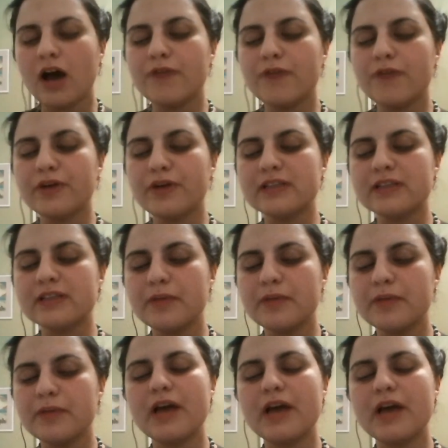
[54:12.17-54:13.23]
For
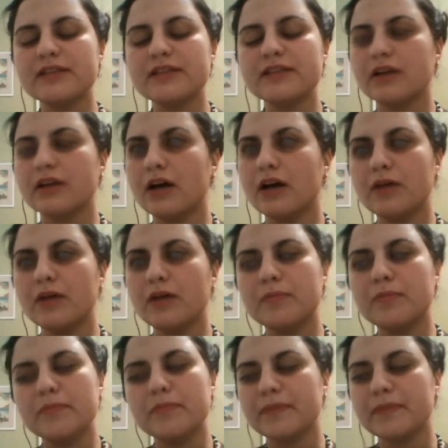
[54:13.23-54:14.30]
example,
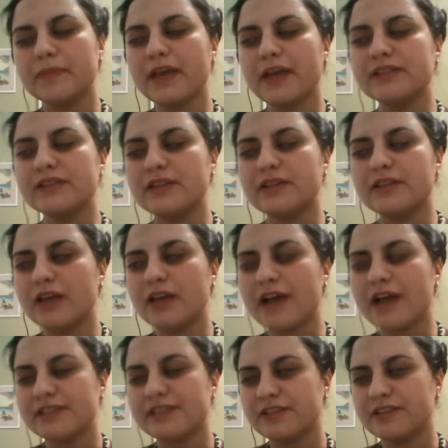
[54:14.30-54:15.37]
as the
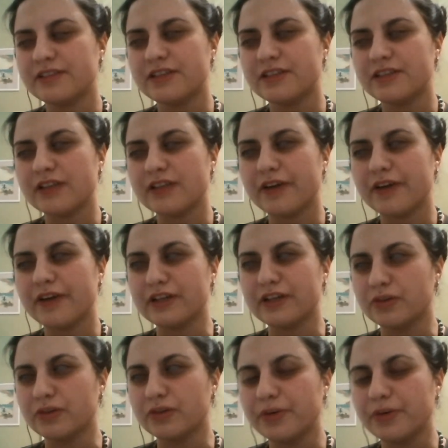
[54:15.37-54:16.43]
ICTs are
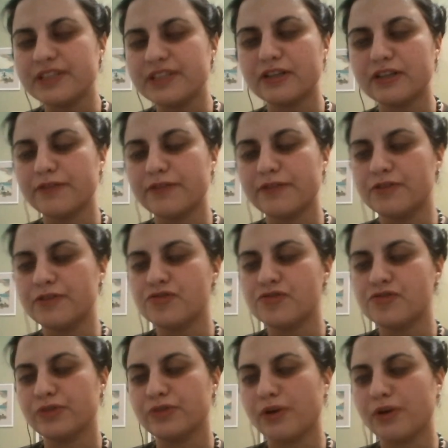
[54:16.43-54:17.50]
increasingly
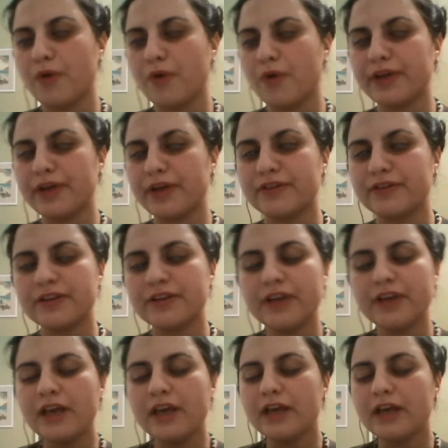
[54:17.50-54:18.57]
visually oriented,
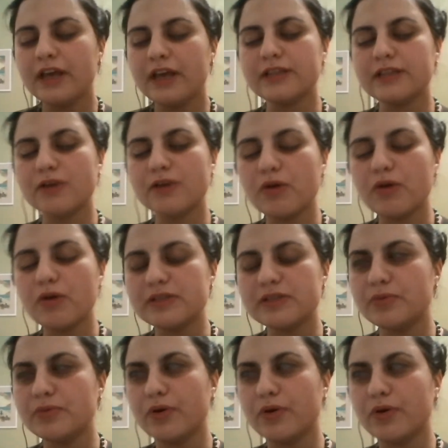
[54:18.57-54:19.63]
it is always
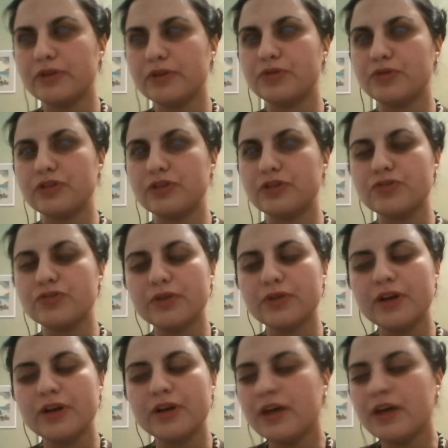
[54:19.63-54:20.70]
important to
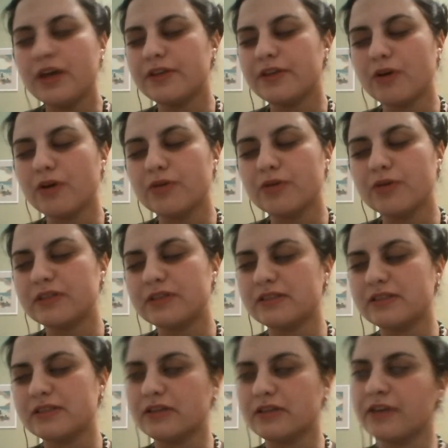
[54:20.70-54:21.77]
ensure that all these
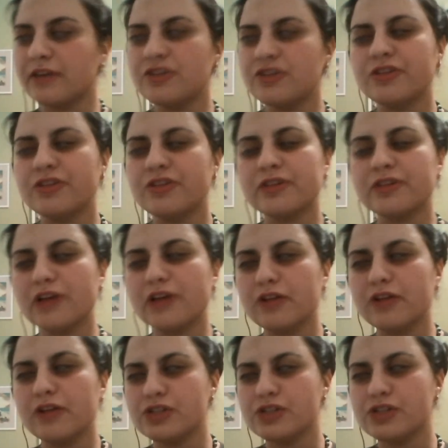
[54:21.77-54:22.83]
digital
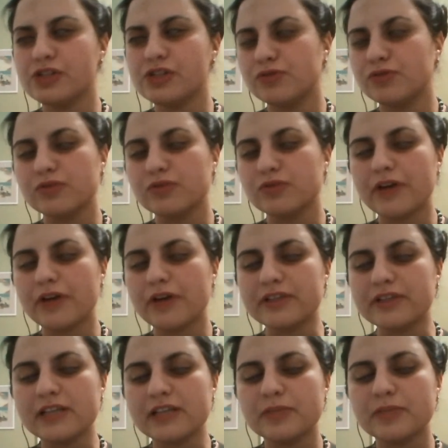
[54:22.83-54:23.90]
technologies and tools are
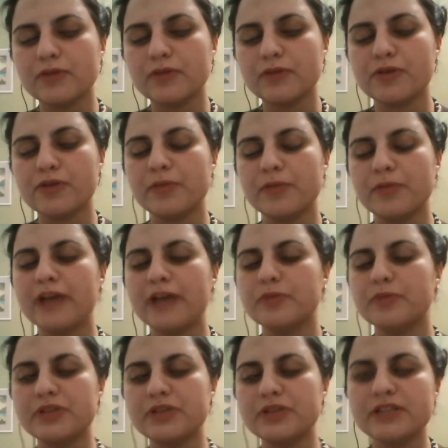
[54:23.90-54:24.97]
accessible for the blind
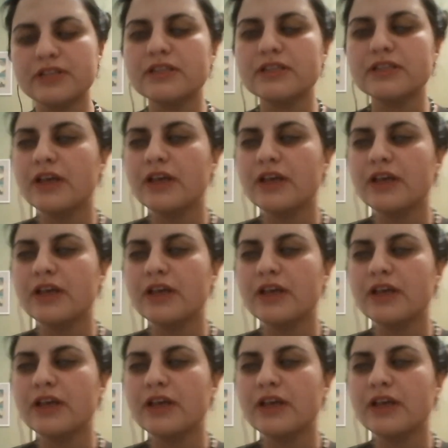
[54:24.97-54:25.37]
persons.